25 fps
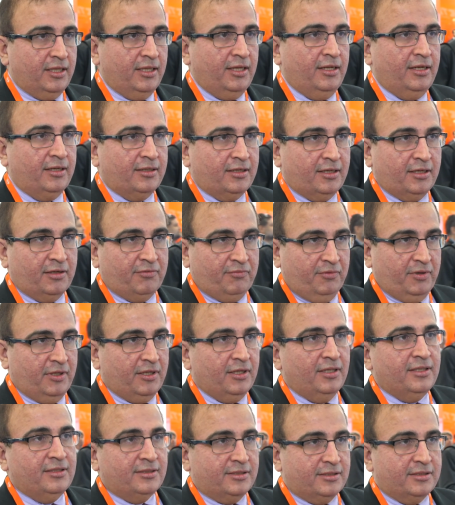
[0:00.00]
the electric
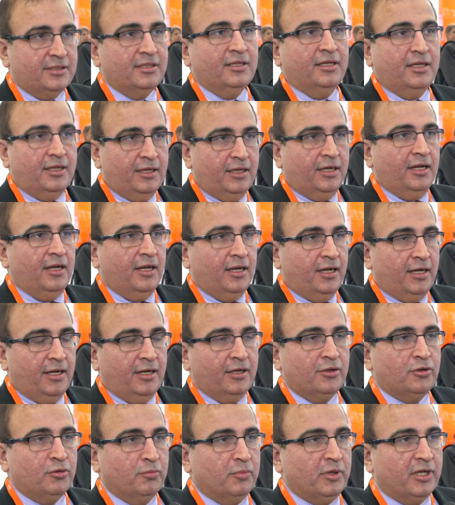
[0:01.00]
vehicles
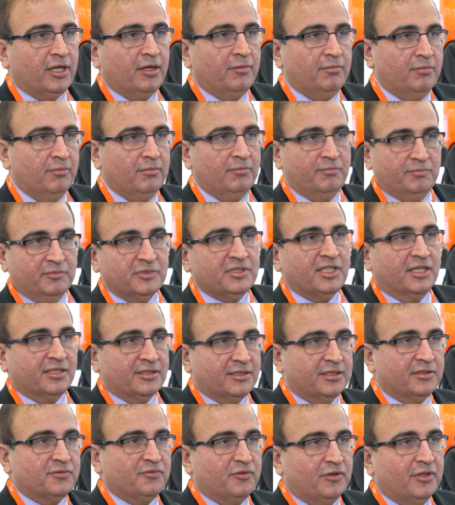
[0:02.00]
to become
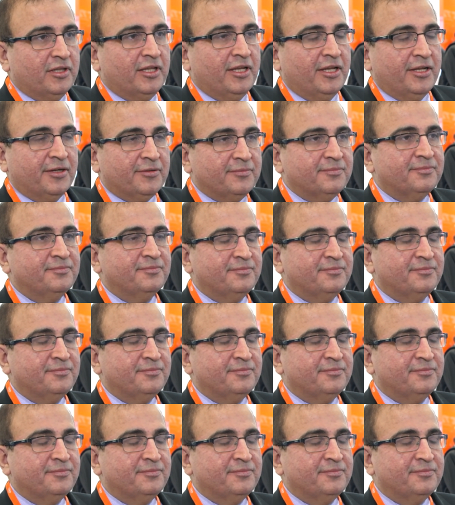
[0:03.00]
successful there.